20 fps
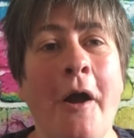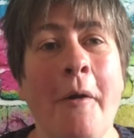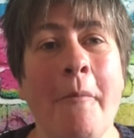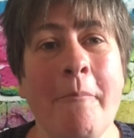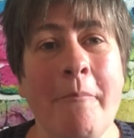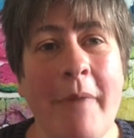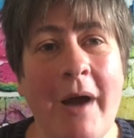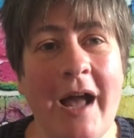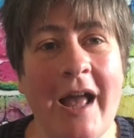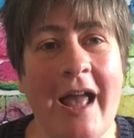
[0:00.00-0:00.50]

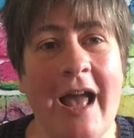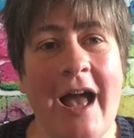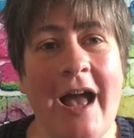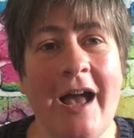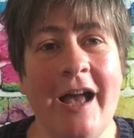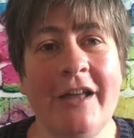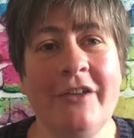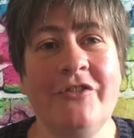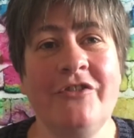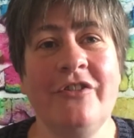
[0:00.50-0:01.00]
but I
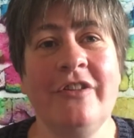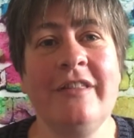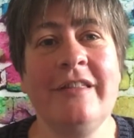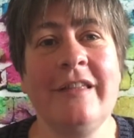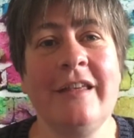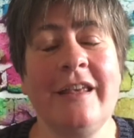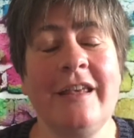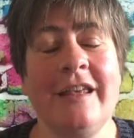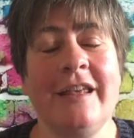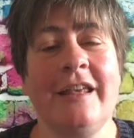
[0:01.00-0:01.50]
actually
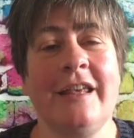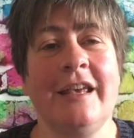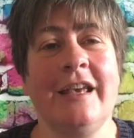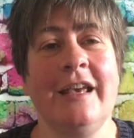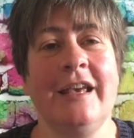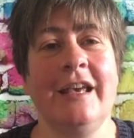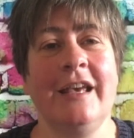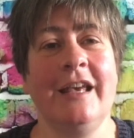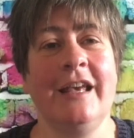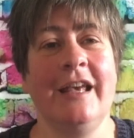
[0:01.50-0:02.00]
think
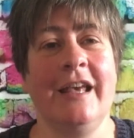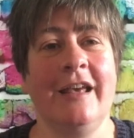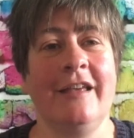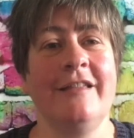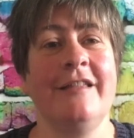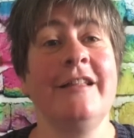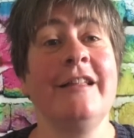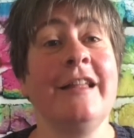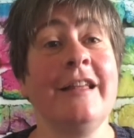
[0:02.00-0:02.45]
it isn't.